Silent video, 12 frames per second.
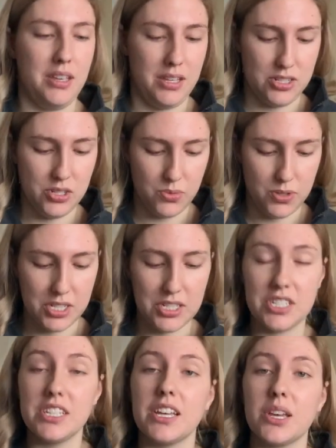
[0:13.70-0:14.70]
I just wanted
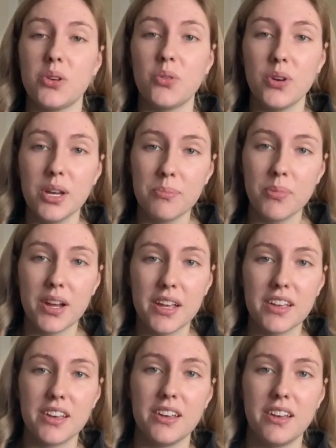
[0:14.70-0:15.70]
to take a quick break.
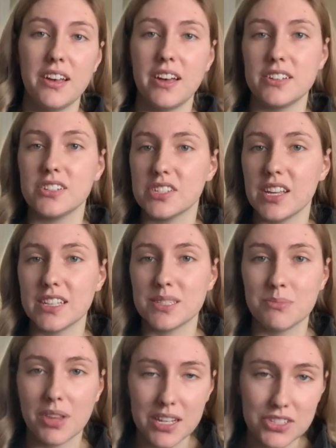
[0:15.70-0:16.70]
I just had
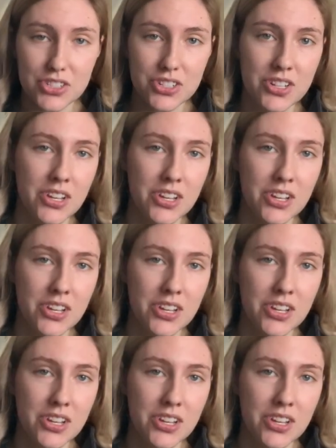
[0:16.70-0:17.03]
some lunch,